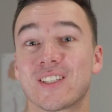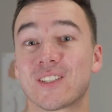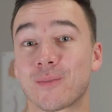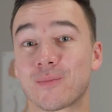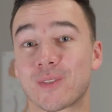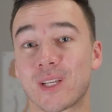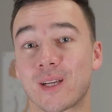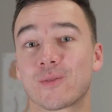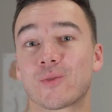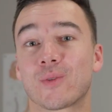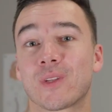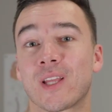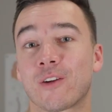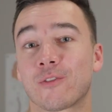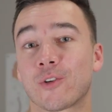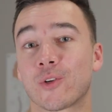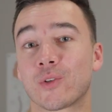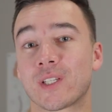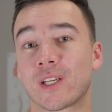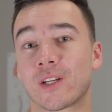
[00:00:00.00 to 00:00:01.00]
Sometimes when that
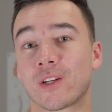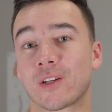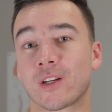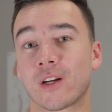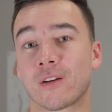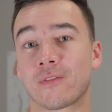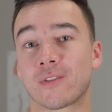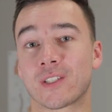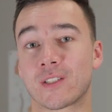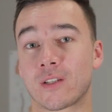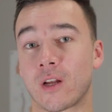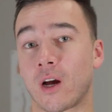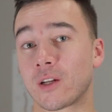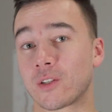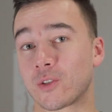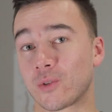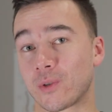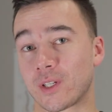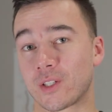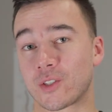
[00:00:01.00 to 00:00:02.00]
rotator cuff is
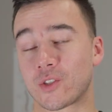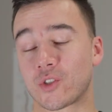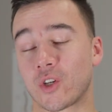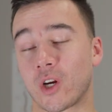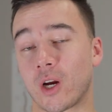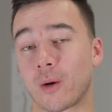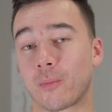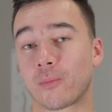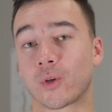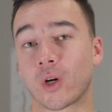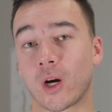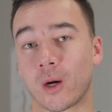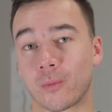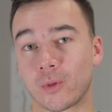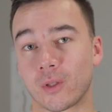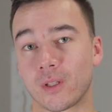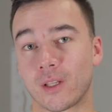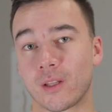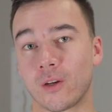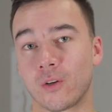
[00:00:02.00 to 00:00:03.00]
not doing its job
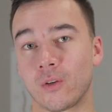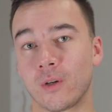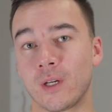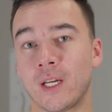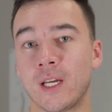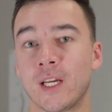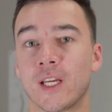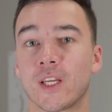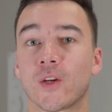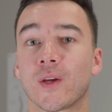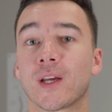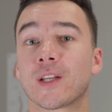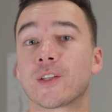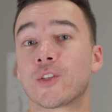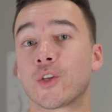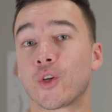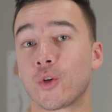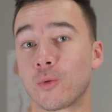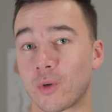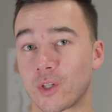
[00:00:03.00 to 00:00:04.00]
properly though, you get
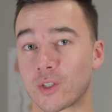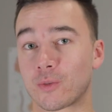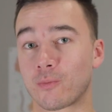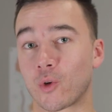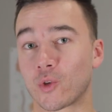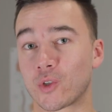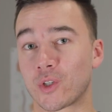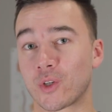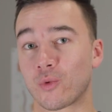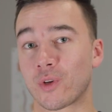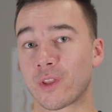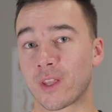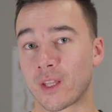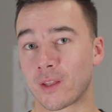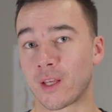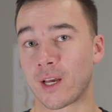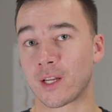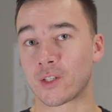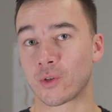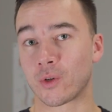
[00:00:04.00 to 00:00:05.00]
too much motion within
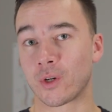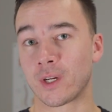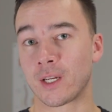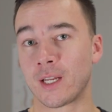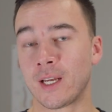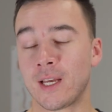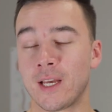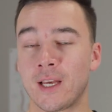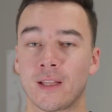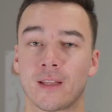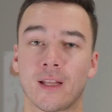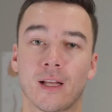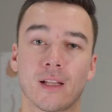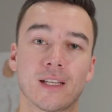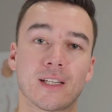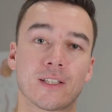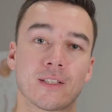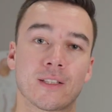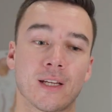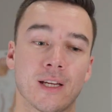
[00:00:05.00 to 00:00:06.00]
that joint that
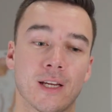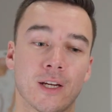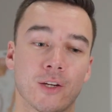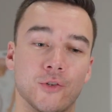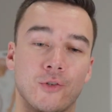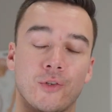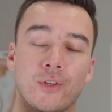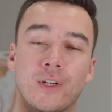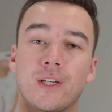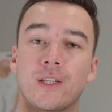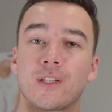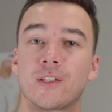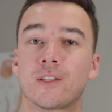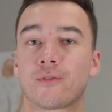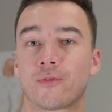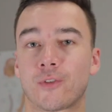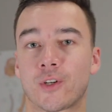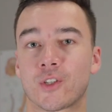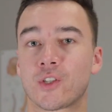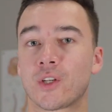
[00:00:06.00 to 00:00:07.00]
leads to
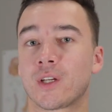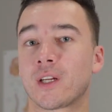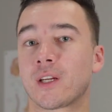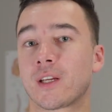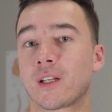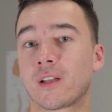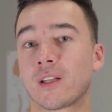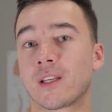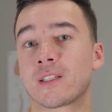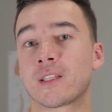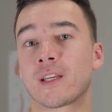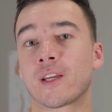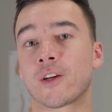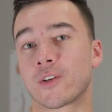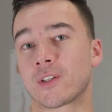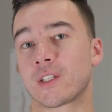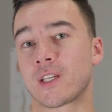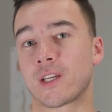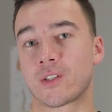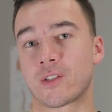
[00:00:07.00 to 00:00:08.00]
increased friction and can lead to
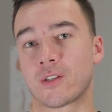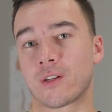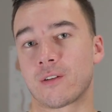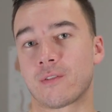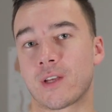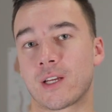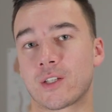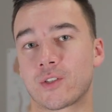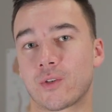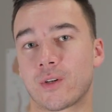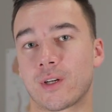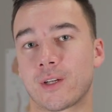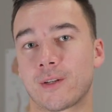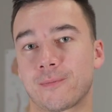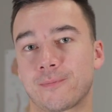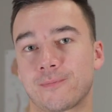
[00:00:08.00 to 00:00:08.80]
irritation of that joint.